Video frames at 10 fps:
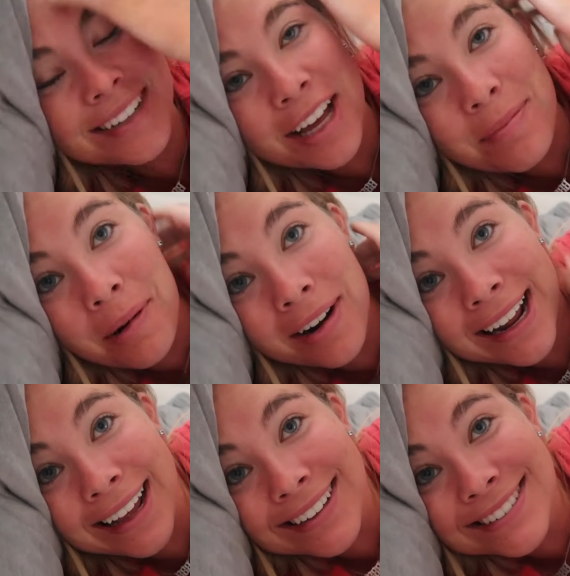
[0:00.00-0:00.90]
Good
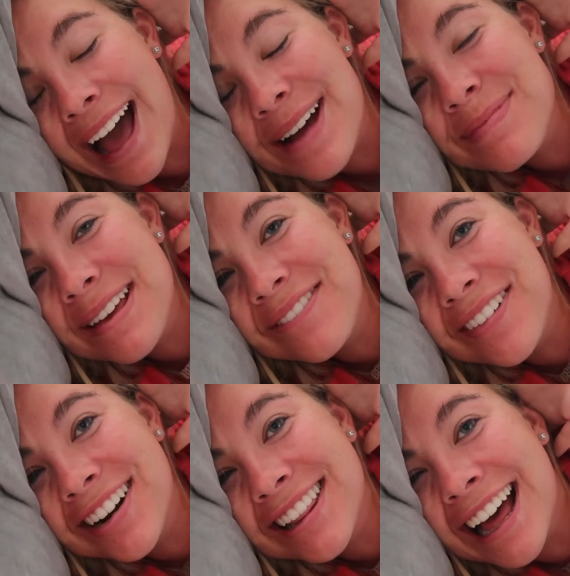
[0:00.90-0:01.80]
morning. Happy
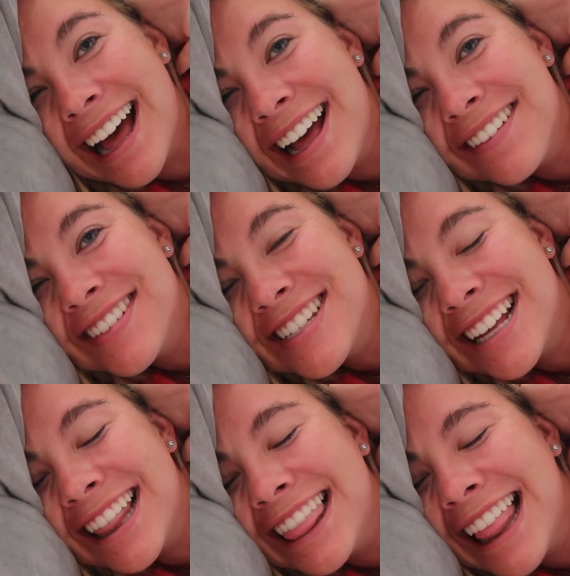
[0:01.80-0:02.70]
4th of
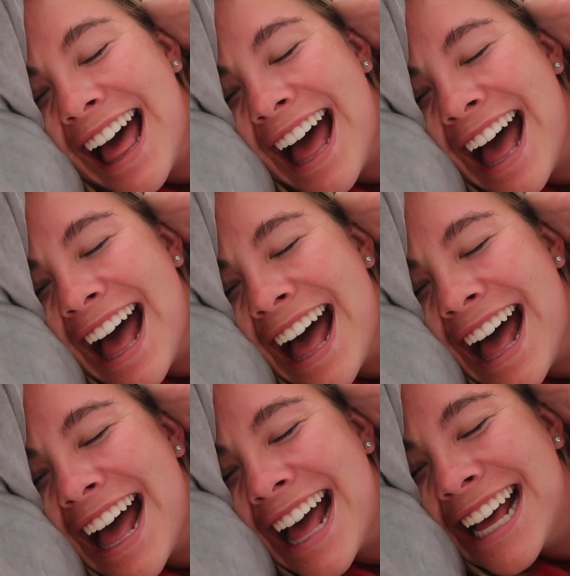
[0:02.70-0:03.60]

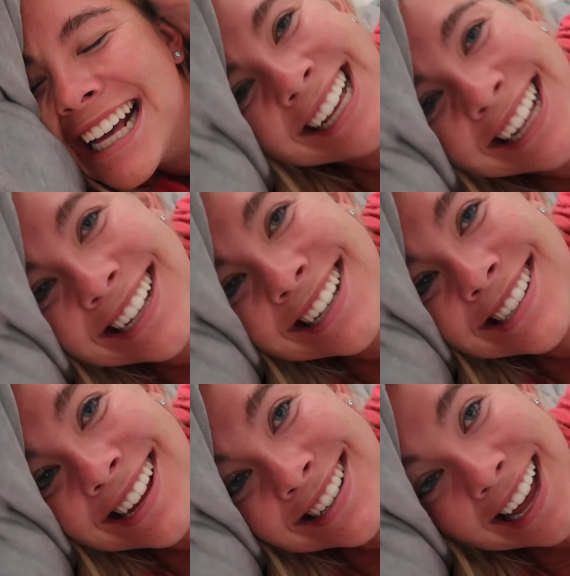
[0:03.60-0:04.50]
July. It
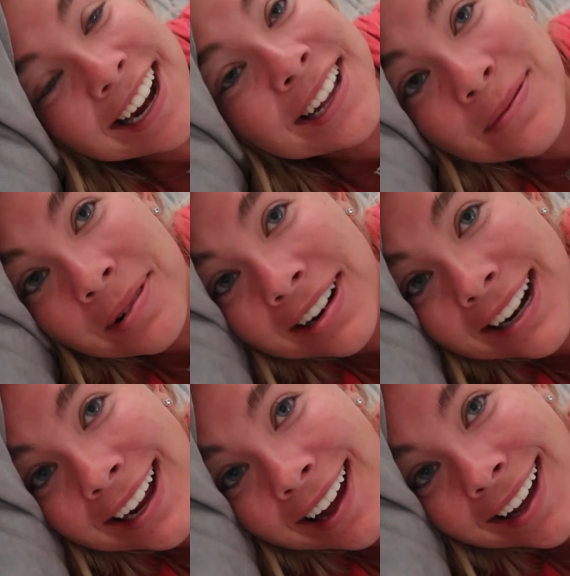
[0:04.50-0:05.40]
is 10 in the
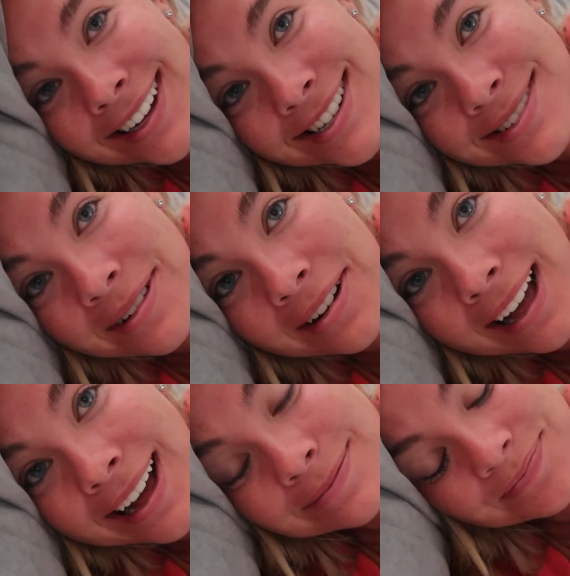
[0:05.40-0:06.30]
morning. I just woke
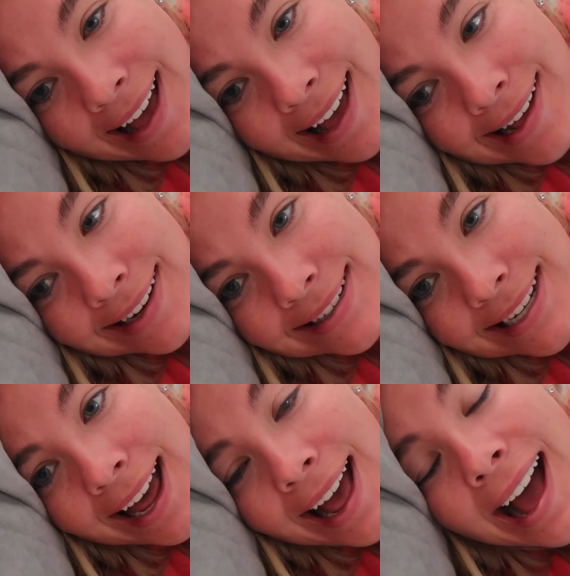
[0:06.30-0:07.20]
up and
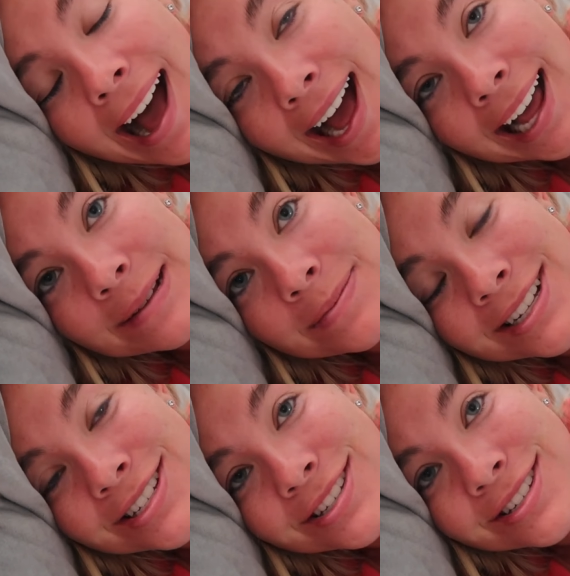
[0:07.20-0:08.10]
I'm
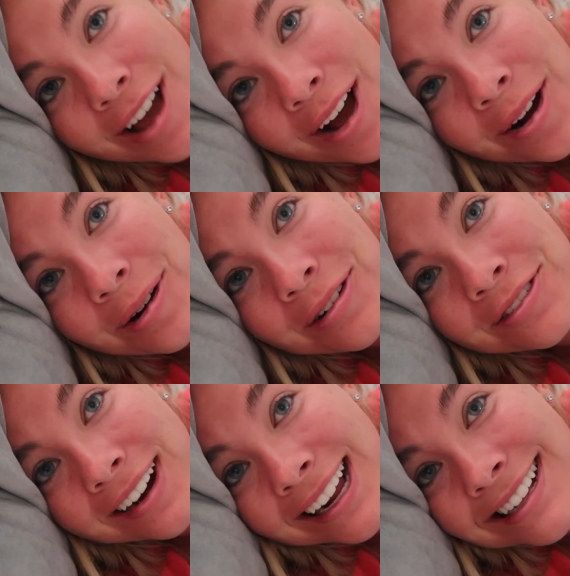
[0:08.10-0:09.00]
so
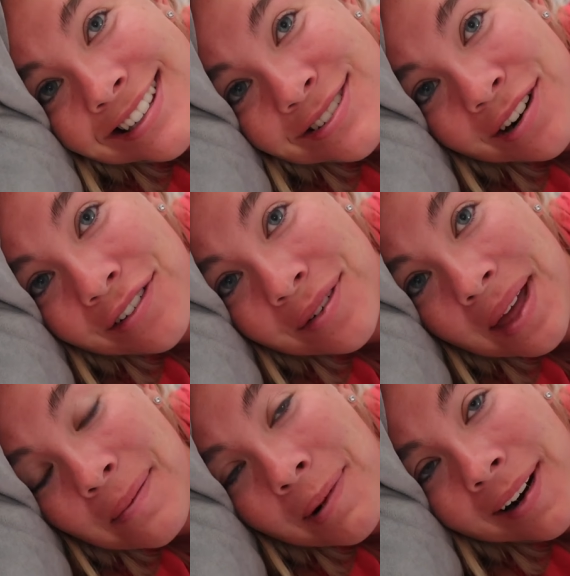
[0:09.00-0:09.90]
freaking sore from
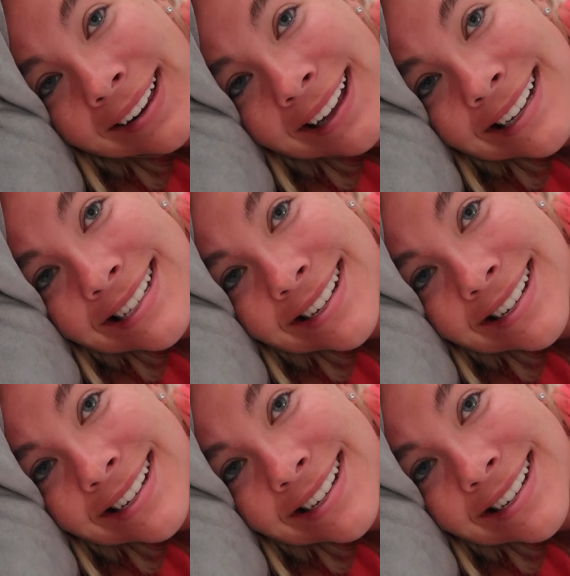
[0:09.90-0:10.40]
that bar class